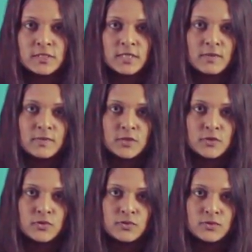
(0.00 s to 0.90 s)
them
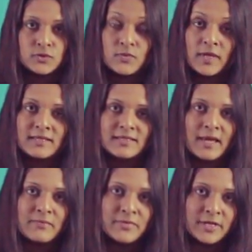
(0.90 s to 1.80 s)
to make
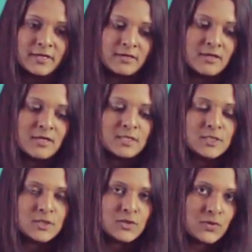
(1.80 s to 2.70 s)
tempeh.
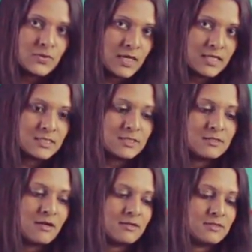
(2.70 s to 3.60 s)
So that's a
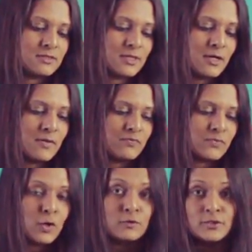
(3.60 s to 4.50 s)
nice
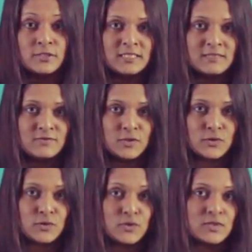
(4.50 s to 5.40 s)
alternative
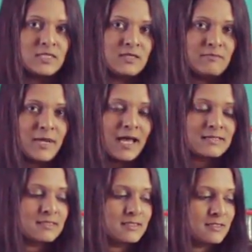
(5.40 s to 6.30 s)
to using
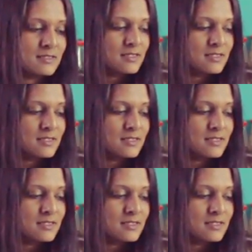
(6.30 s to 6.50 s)
plastic.